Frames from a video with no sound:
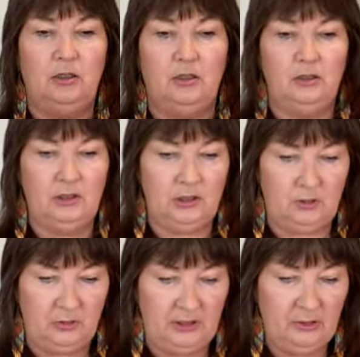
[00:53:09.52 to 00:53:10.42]
So
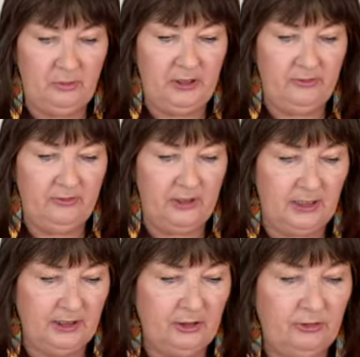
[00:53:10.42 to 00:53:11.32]
a little bit of
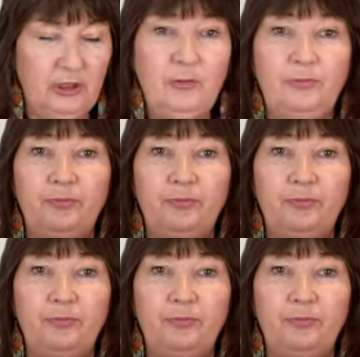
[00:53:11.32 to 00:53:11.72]
lycra,